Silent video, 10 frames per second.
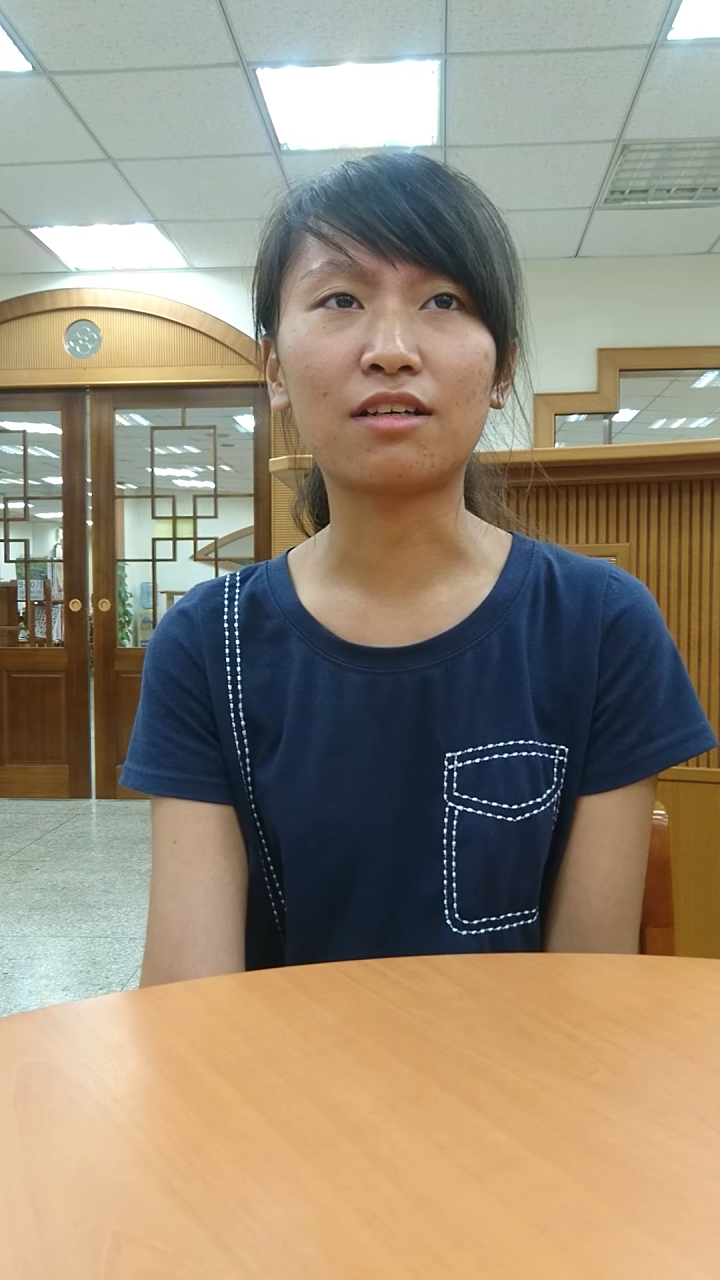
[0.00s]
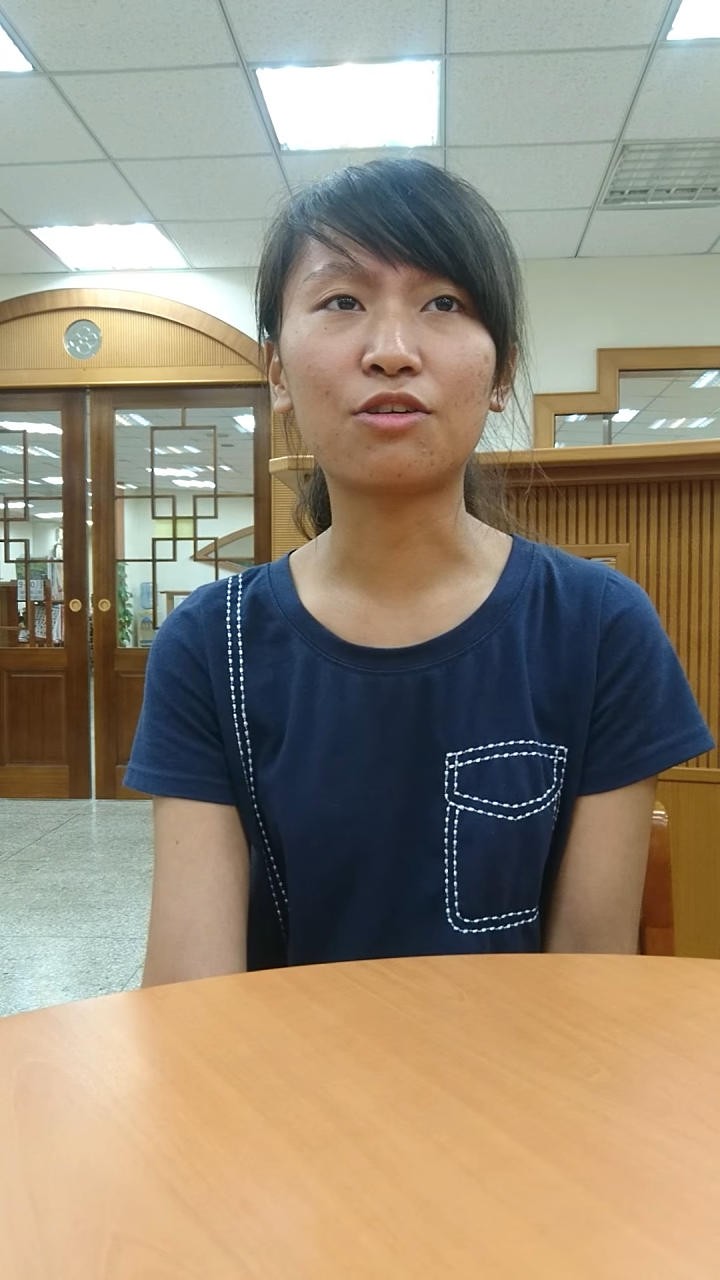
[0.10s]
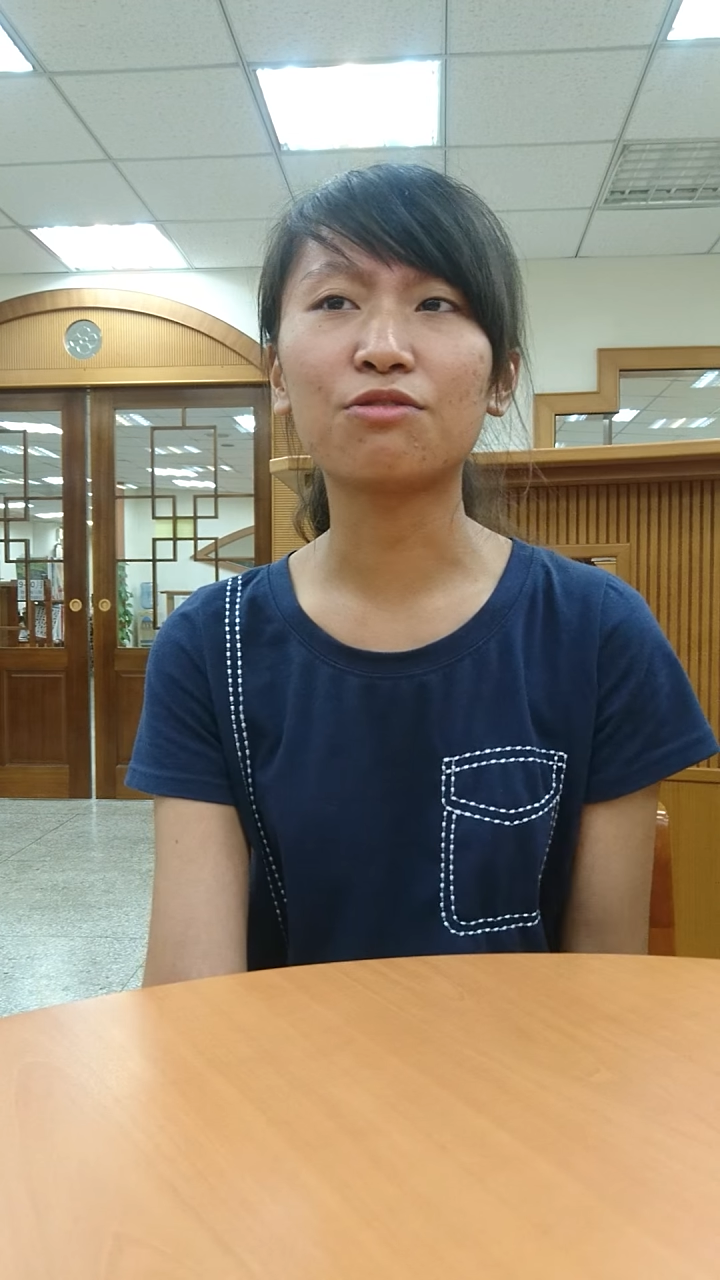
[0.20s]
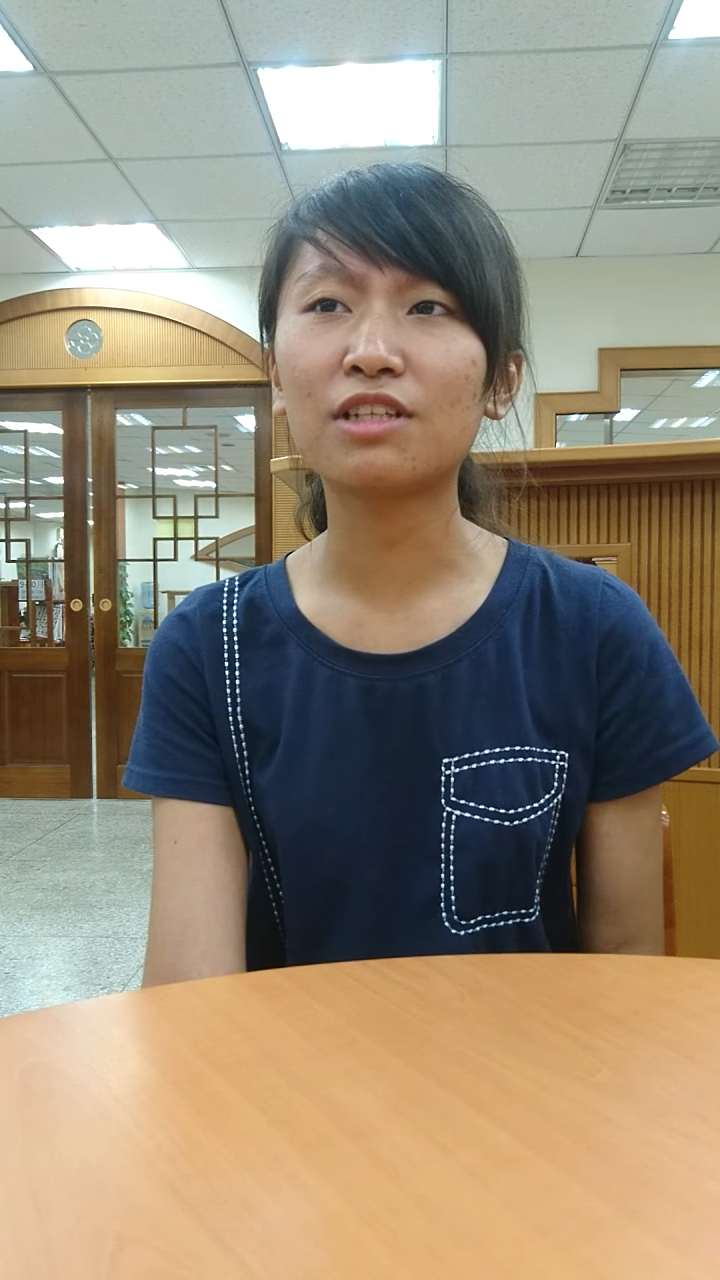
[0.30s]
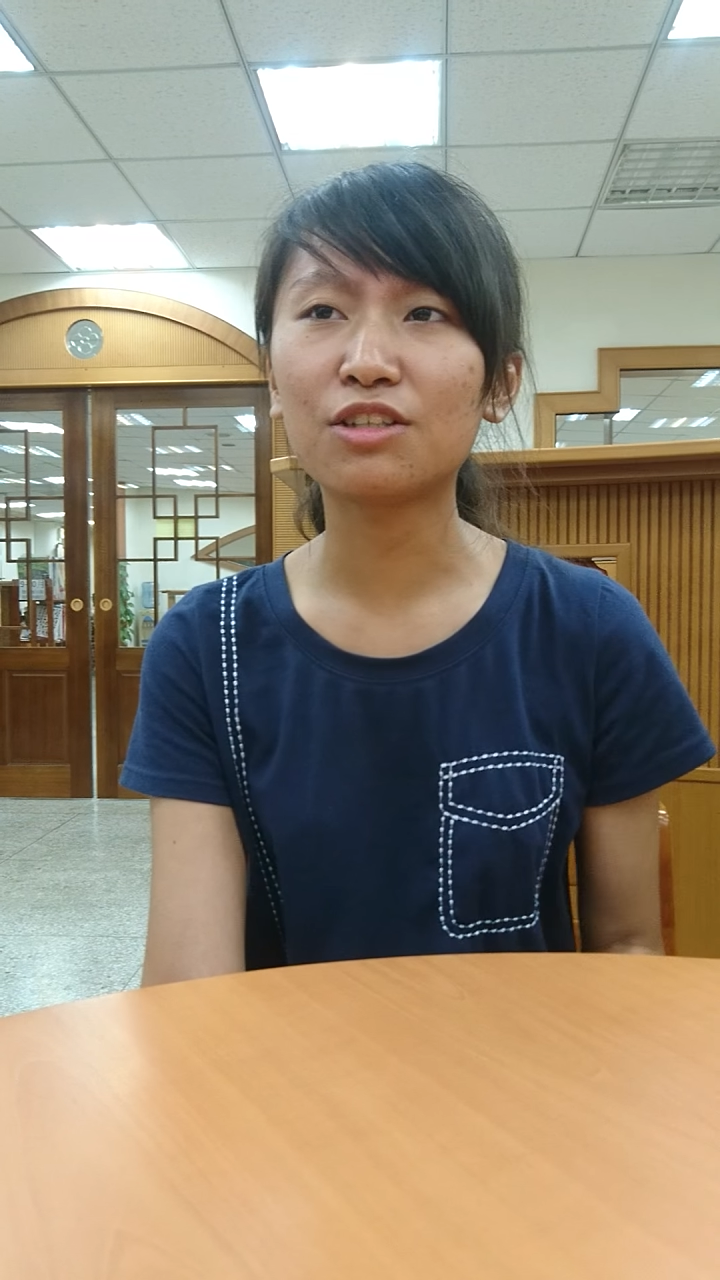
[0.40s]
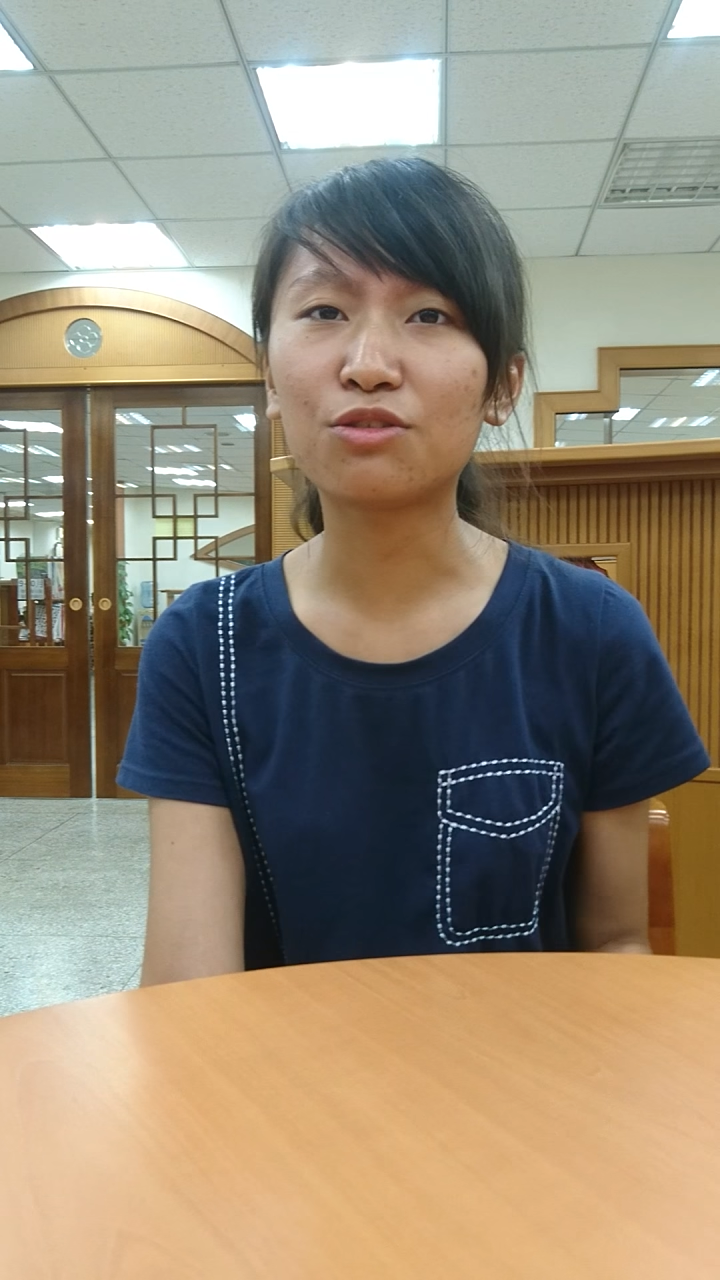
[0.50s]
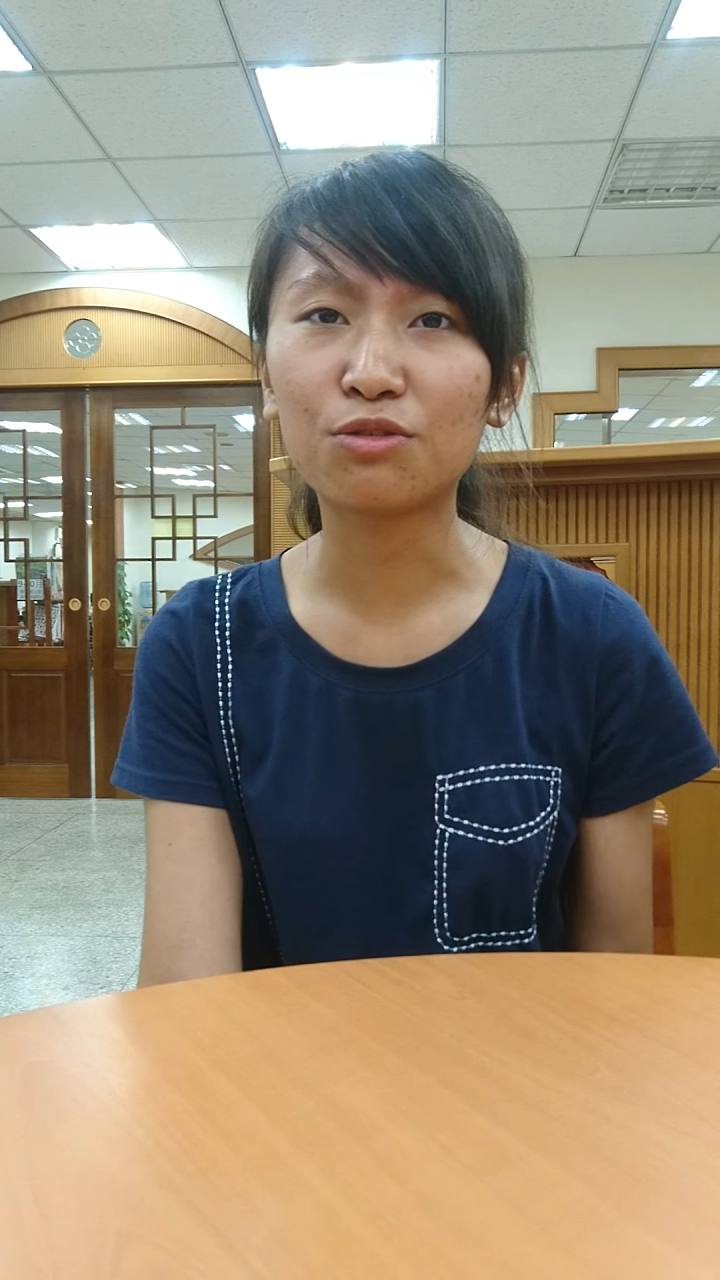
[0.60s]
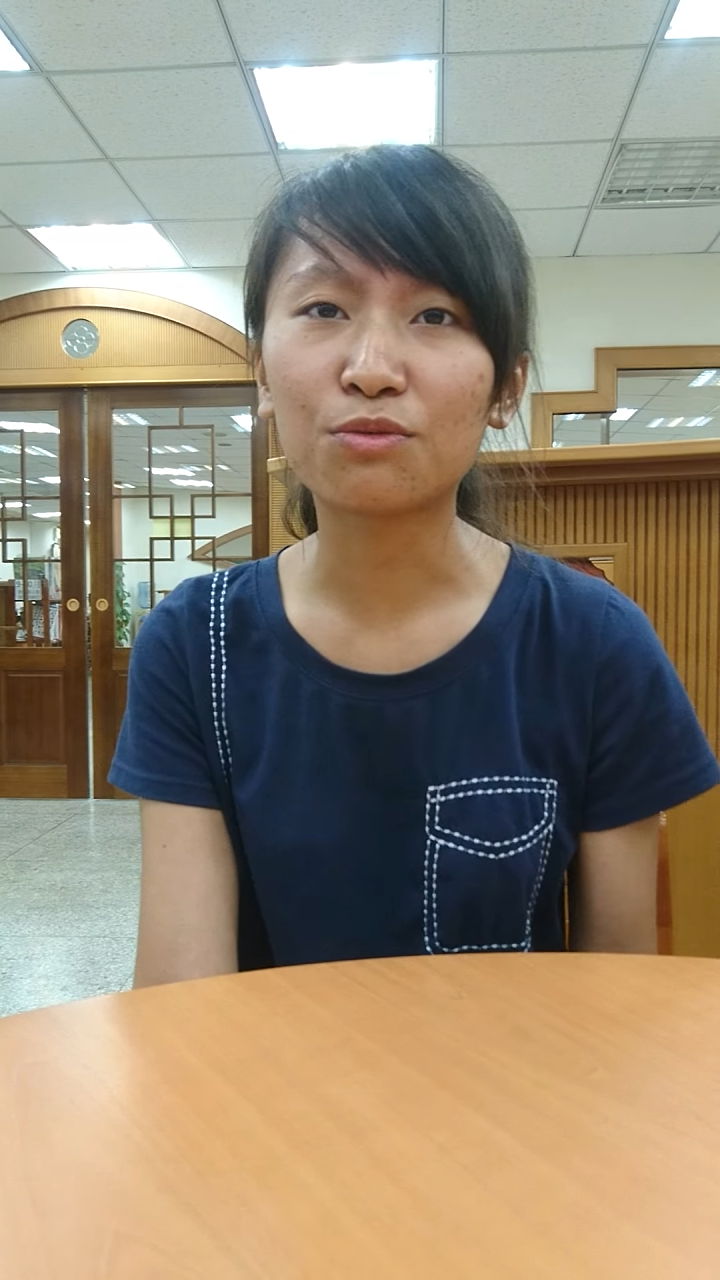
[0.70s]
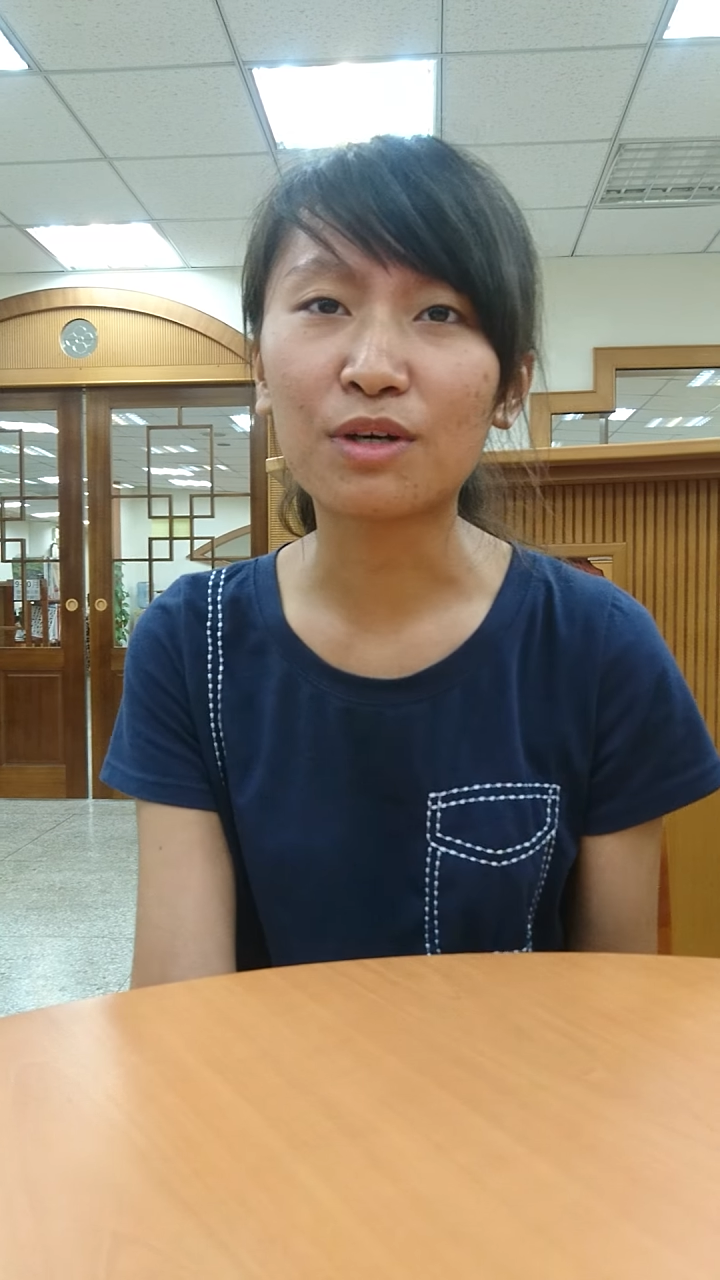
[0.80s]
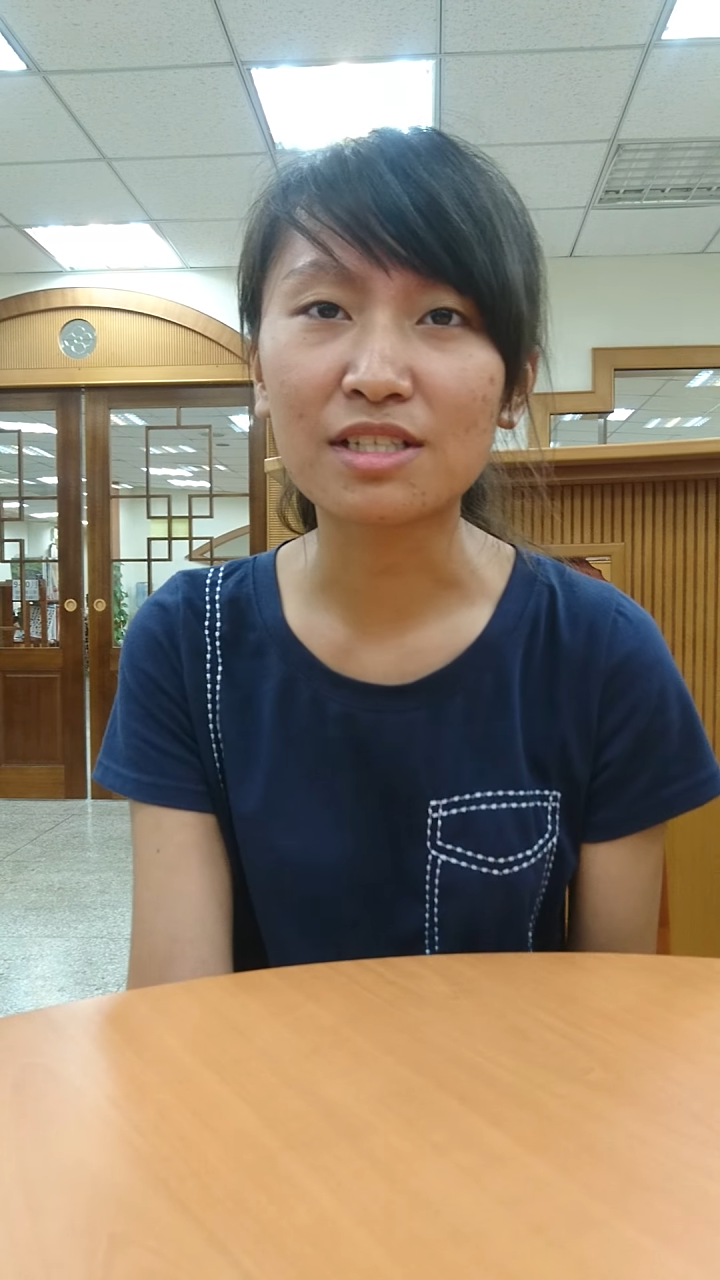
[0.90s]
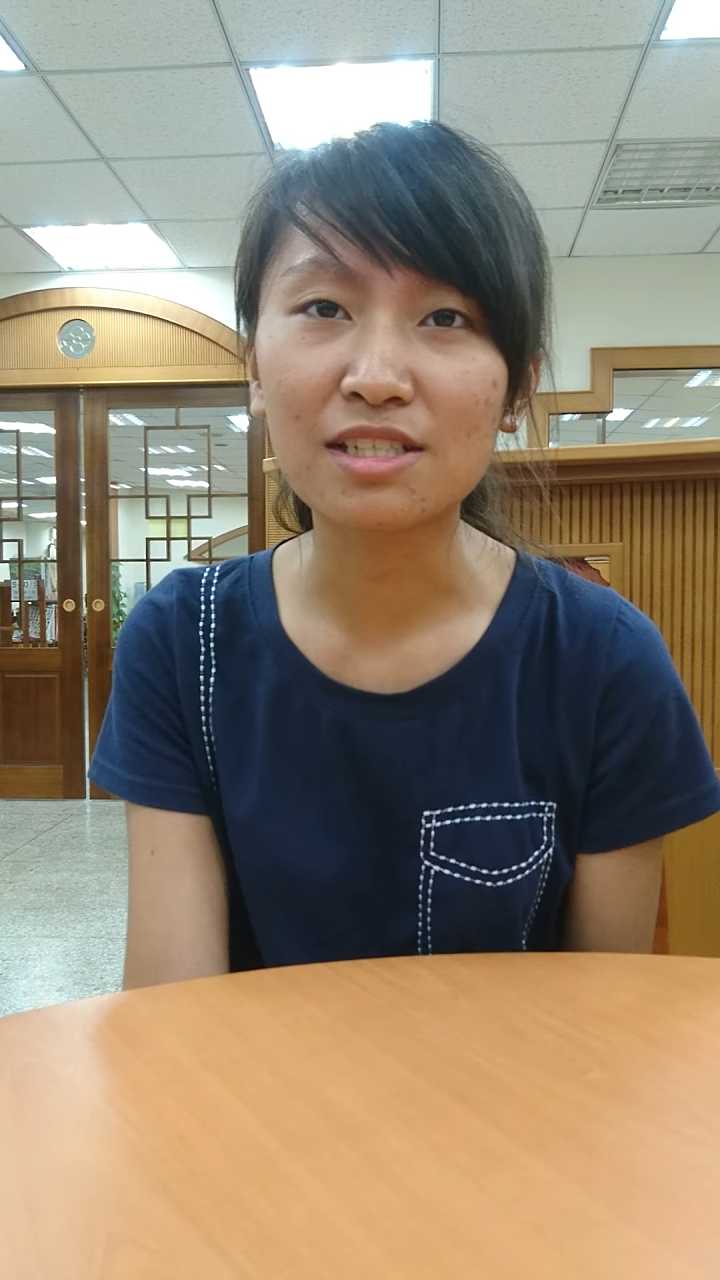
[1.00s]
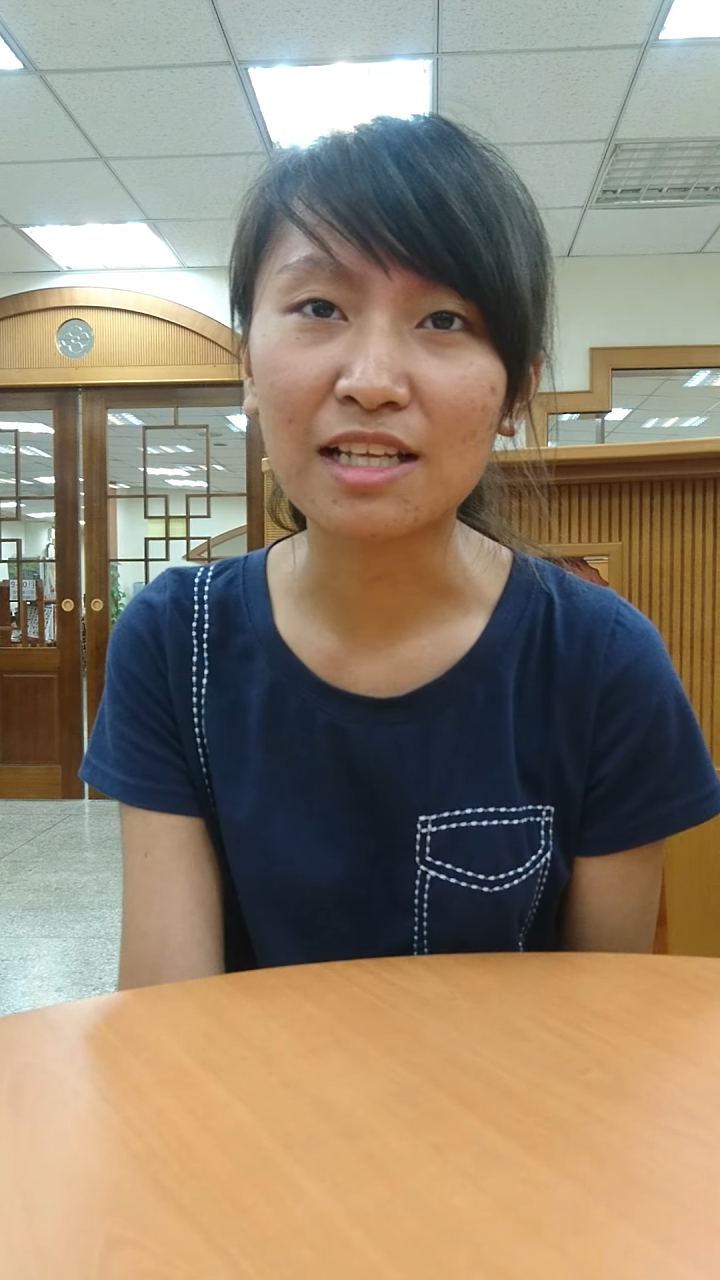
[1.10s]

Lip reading: only do what